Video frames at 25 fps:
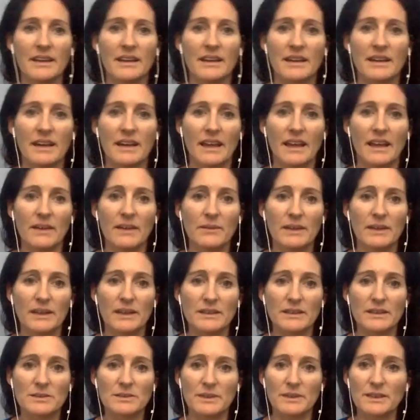Anyone
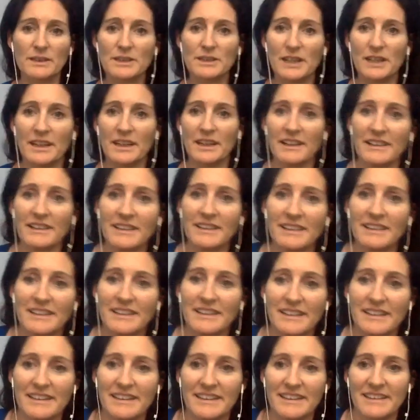else want to share
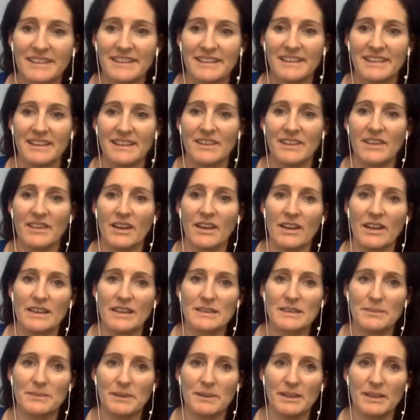their
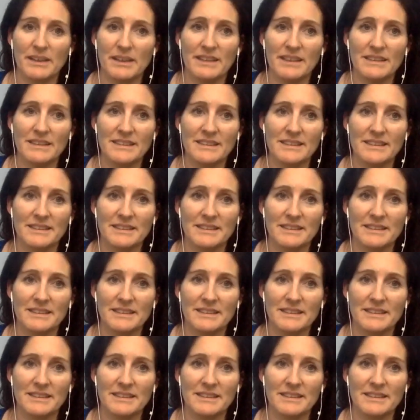experience?